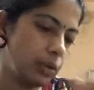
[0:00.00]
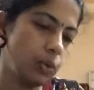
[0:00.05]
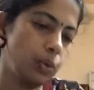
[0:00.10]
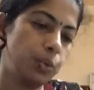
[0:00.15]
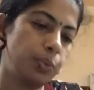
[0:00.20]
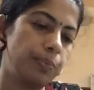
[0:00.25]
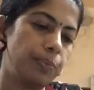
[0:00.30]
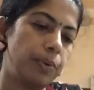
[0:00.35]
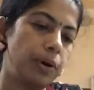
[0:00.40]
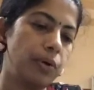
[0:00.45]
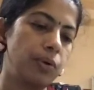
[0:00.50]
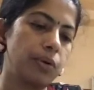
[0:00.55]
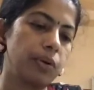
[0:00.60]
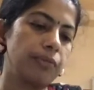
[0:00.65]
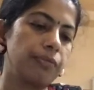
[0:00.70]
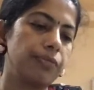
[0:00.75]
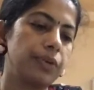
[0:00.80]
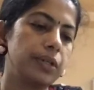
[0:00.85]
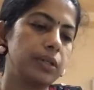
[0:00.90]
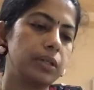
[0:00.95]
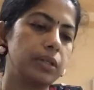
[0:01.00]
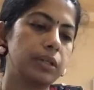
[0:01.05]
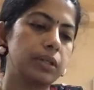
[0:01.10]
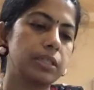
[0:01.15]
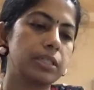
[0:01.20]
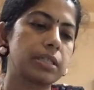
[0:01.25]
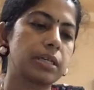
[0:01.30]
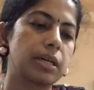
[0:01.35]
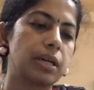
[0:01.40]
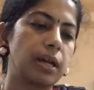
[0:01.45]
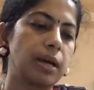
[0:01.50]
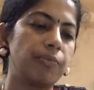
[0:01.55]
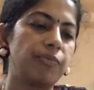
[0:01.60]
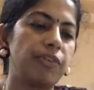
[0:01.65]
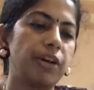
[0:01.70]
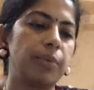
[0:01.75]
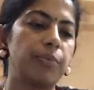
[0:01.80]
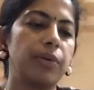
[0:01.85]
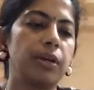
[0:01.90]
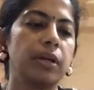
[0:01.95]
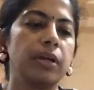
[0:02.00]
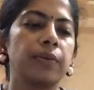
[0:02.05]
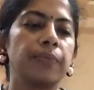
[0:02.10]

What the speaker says: loop out of scrap fabric.